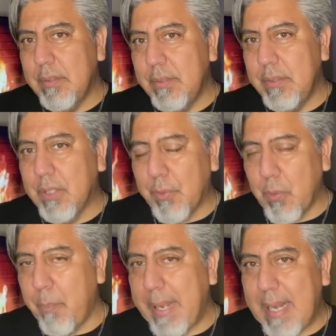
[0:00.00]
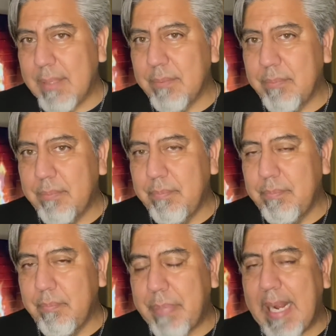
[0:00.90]
You go through a bad
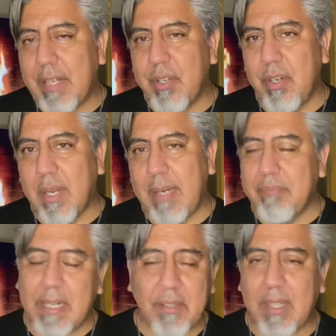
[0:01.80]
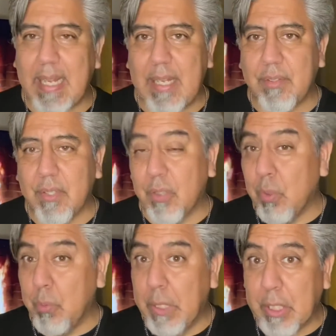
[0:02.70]
patch in your life, that doesn't last. You go through
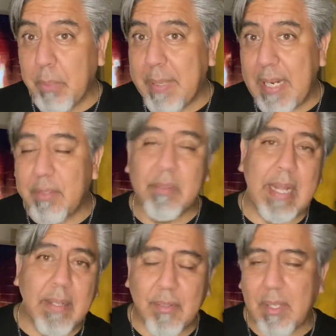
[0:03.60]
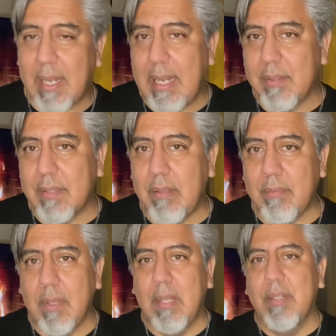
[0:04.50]
a really good patch, that doesn't last. No,
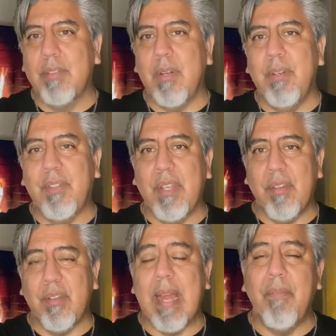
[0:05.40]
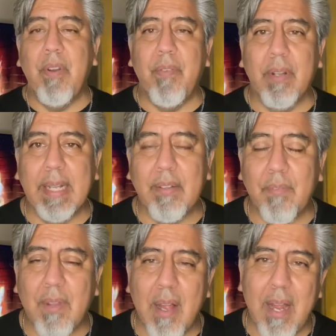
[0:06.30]
certain seasons have different lengths
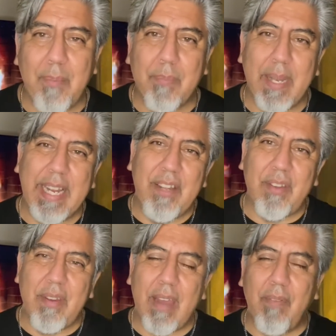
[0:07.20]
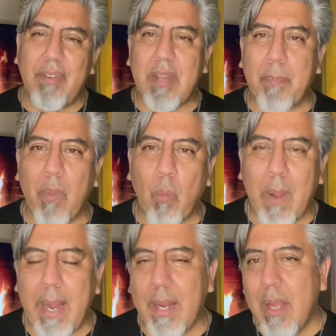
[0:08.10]
of time, but each and every step of the
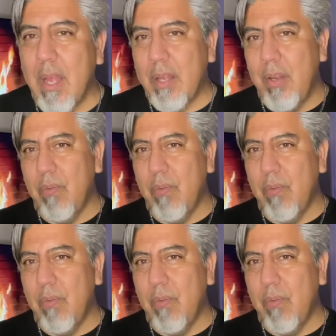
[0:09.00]
way, you